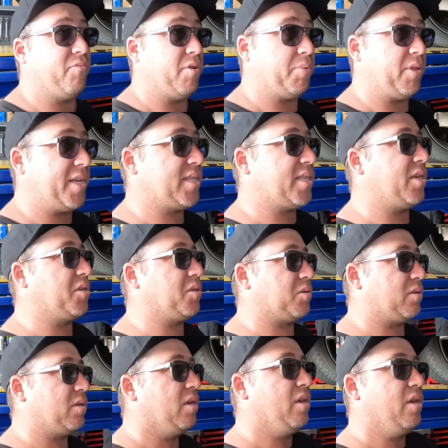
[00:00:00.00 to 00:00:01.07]
replacing
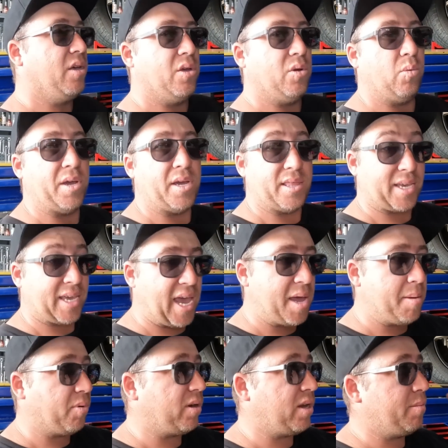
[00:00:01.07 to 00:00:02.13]
those with a
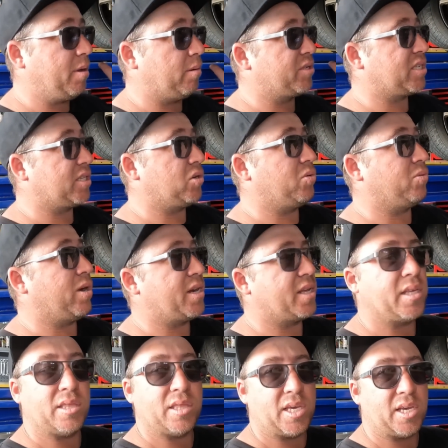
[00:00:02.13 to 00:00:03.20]
camber arm, I'm still
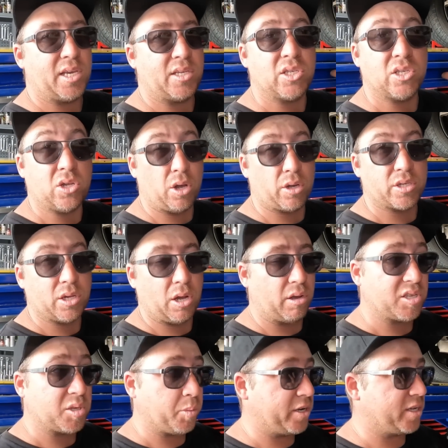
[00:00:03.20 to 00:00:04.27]
running the stock style
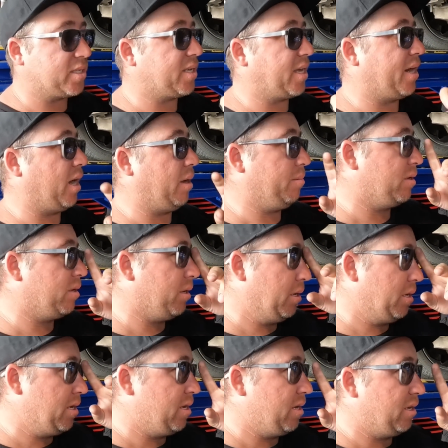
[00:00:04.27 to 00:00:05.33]
spring setup.
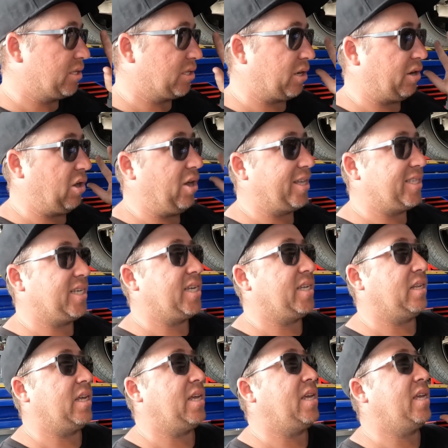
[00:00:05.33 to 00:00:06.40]
So
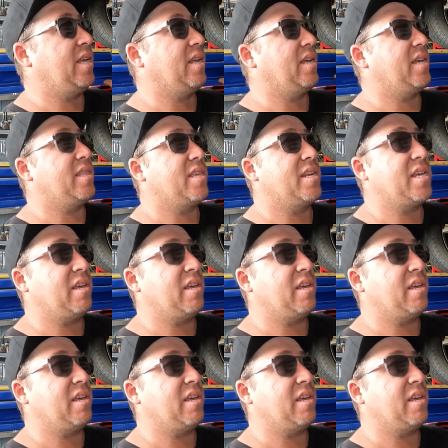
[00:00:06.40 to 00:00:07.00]
ideally, in the near